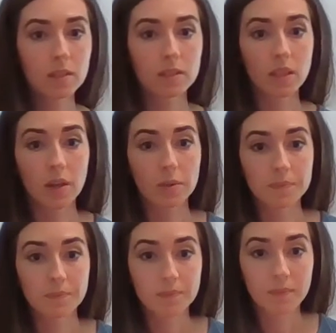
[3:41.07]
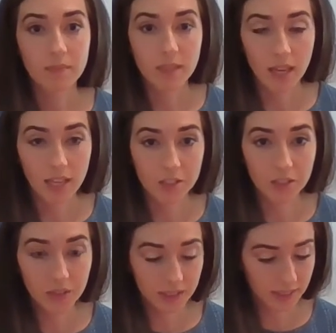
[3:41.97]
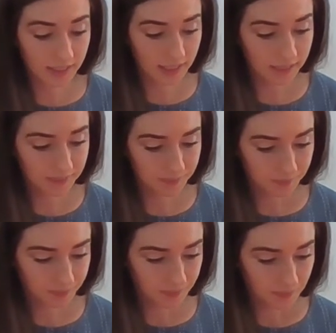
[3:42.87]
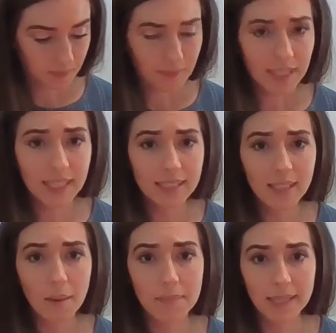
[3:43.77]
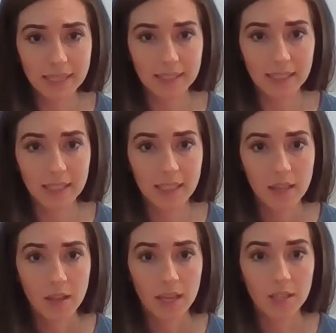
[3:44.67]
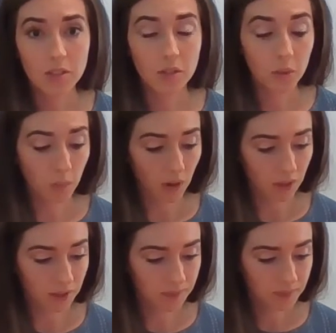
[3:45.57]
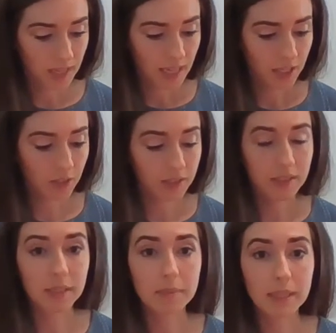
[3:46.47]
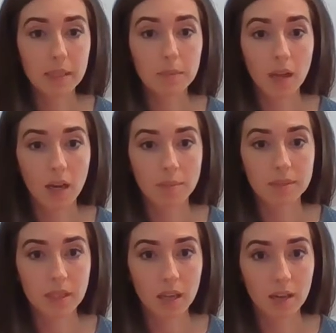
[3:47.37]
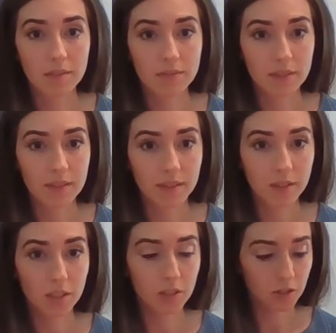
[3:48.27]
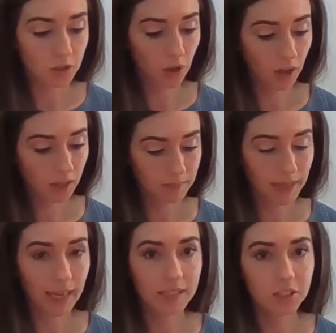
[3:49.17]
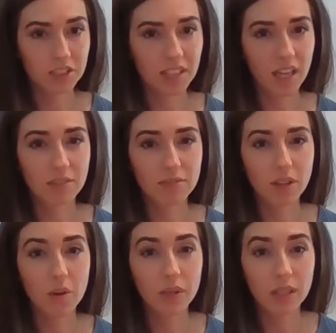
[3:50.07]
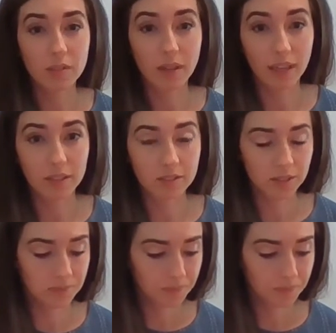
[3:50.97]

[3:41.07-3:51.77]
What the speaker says: So as you can see, it is not mixing into the water. You can see big blobs of the dark mass just kind of floating around.